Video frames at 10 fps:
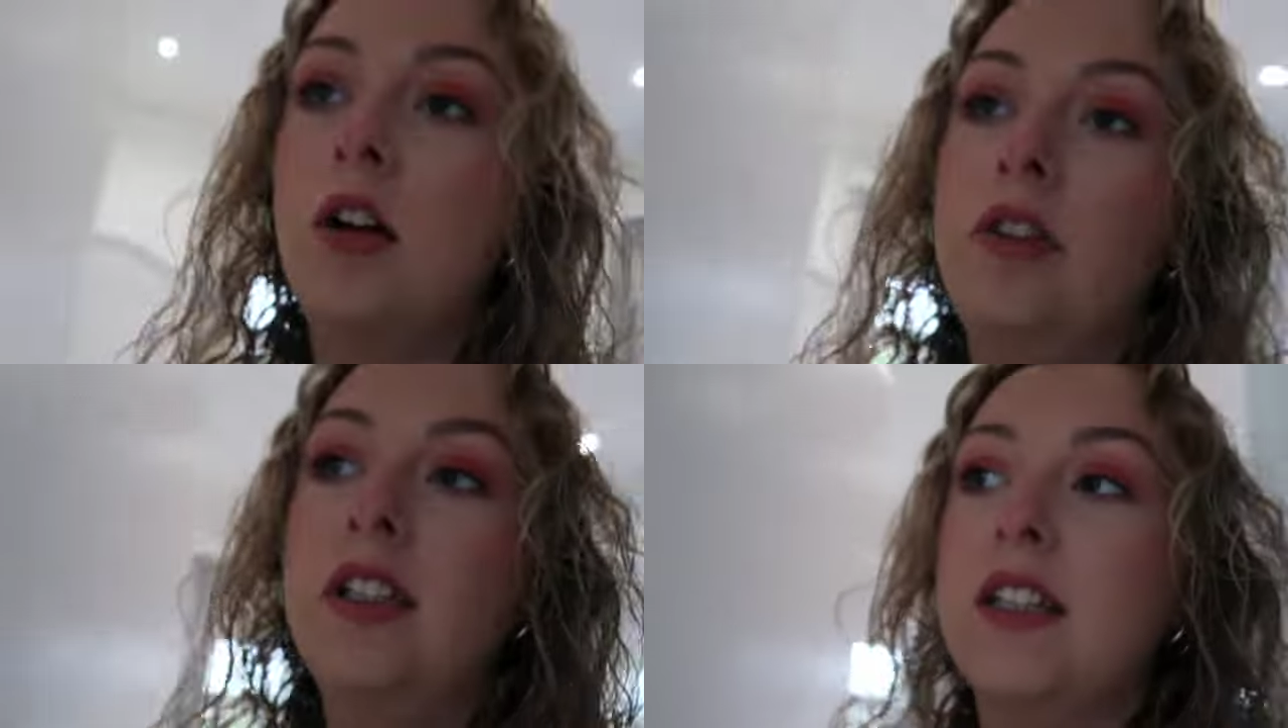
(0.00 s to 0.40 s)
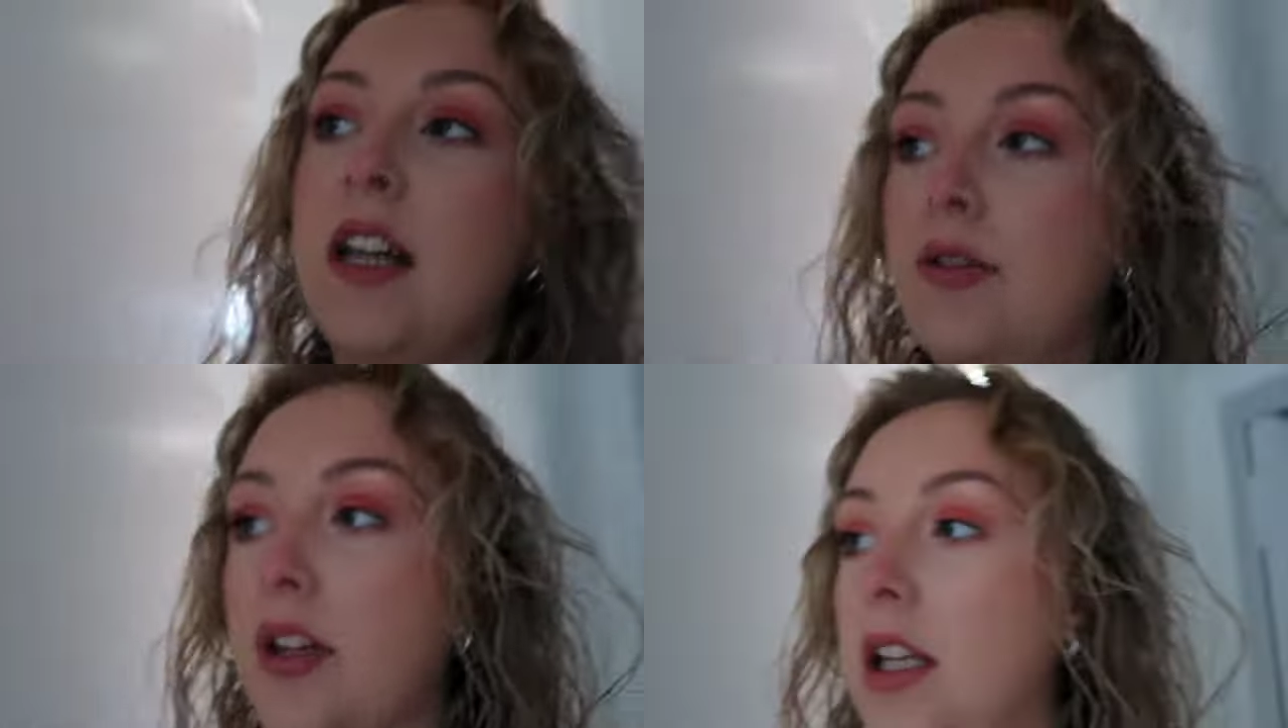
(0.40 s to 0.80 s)
freezing
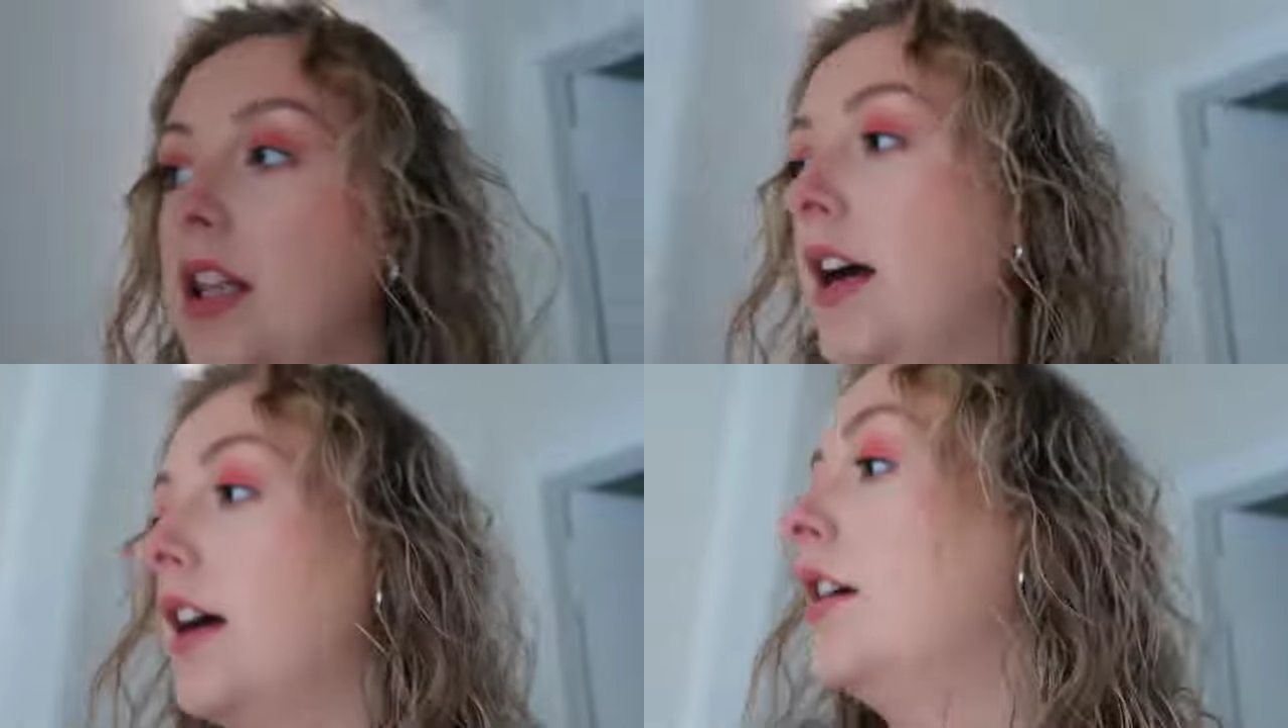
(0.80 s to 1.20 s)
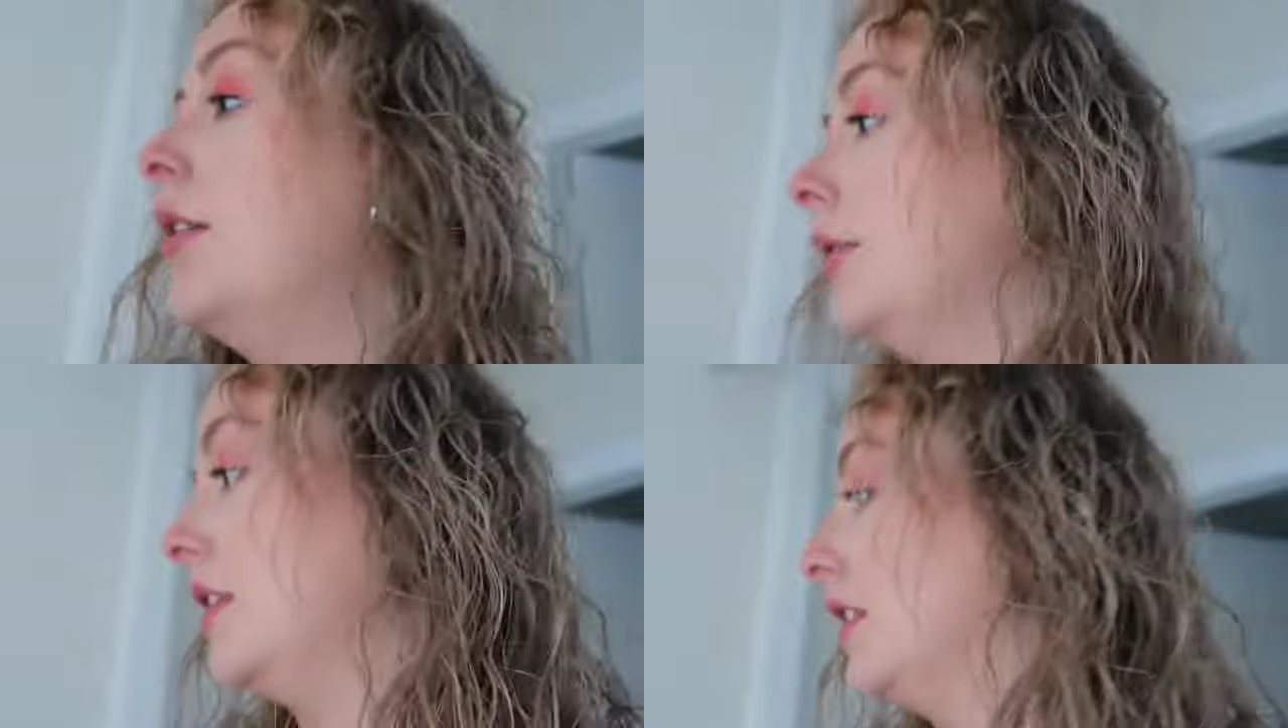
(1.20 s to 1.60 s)
and I feel like that
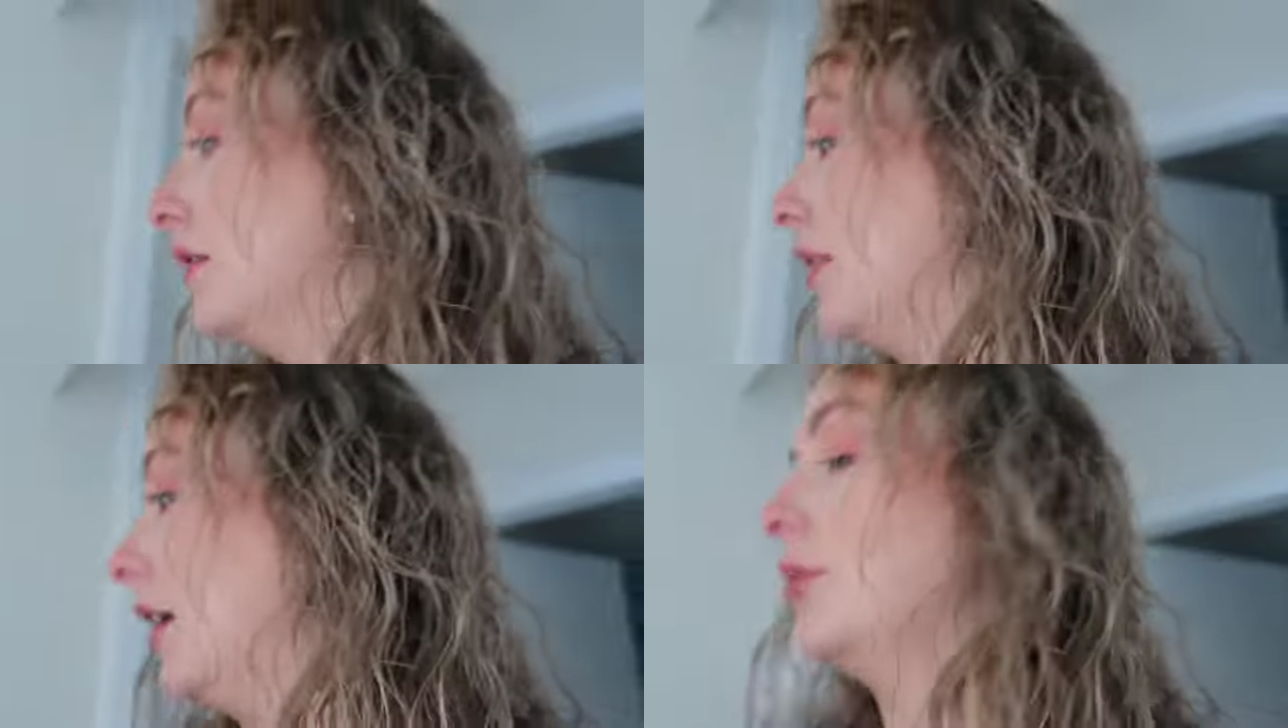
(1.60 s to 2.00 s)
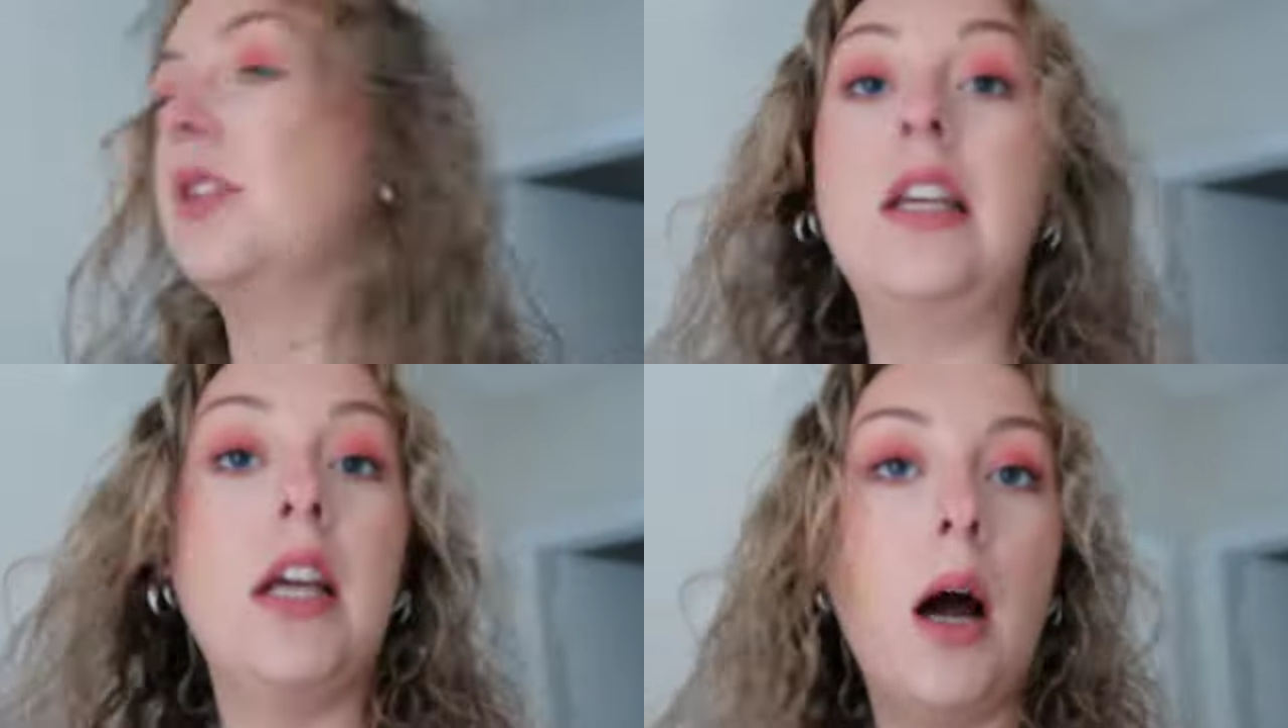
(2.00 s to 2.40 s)
will take some time
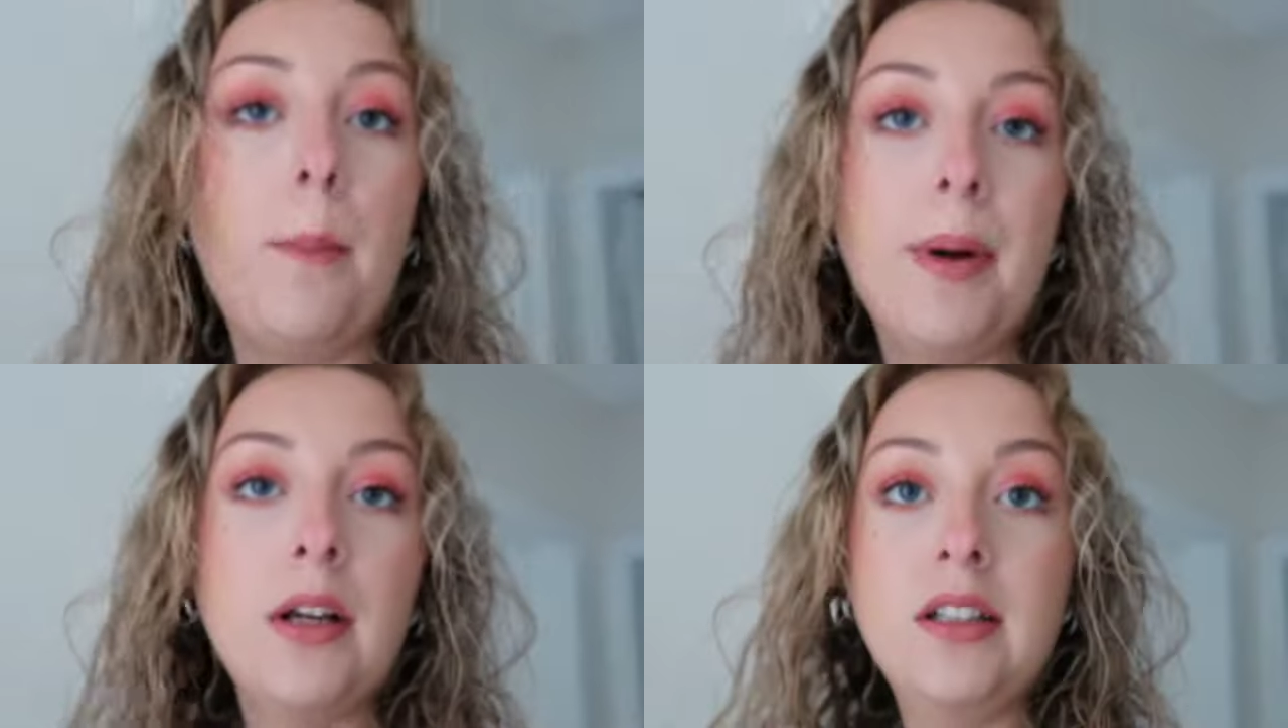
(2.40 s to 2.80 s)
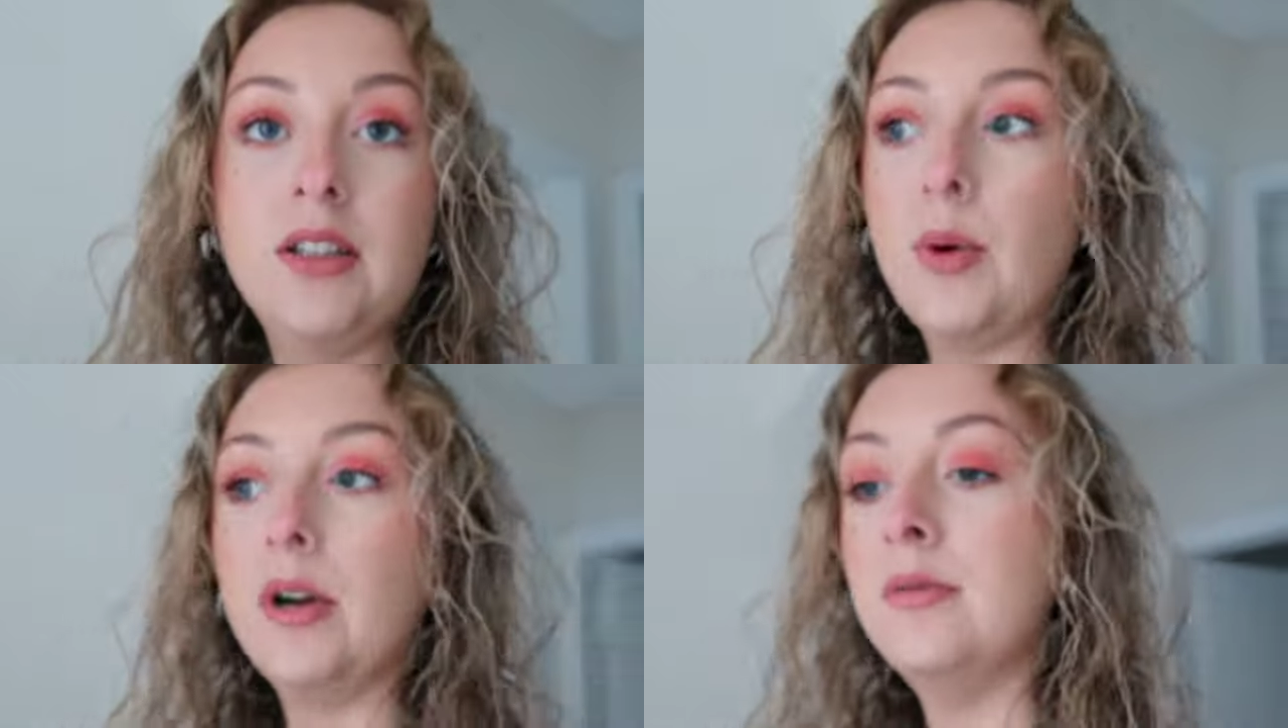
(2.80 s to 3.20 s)
to heat up
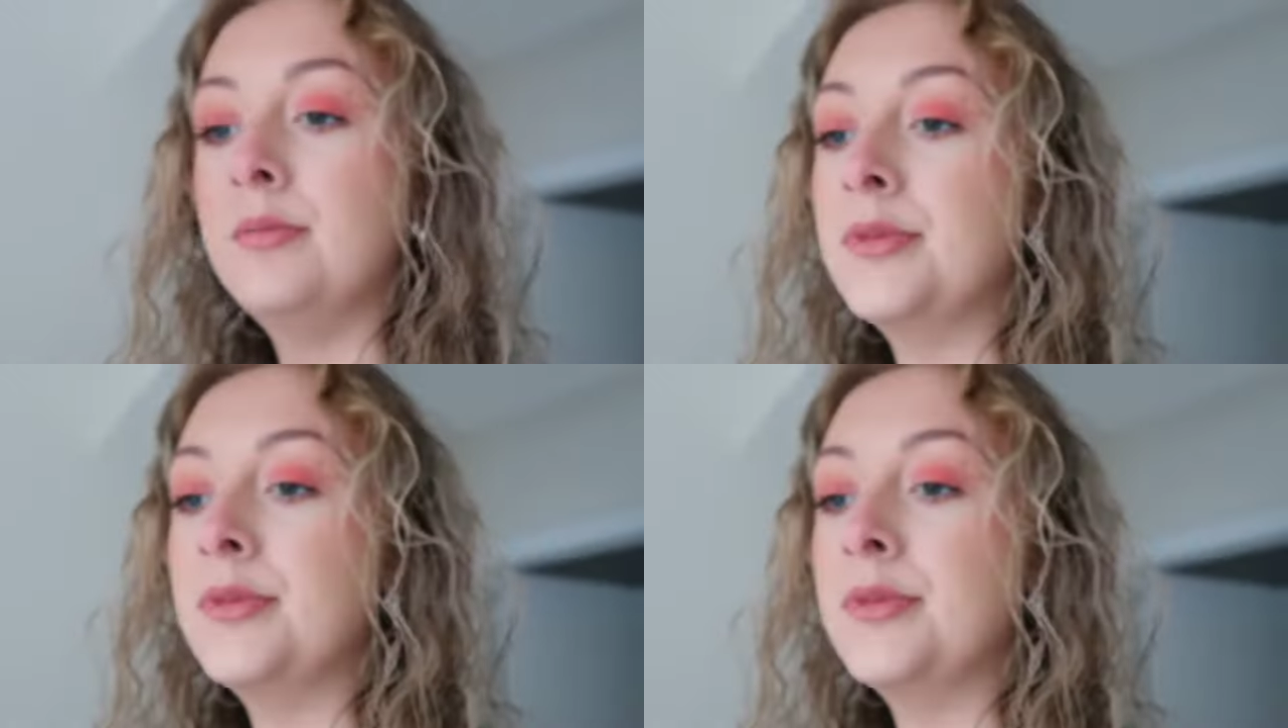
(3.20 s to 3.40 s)
as well.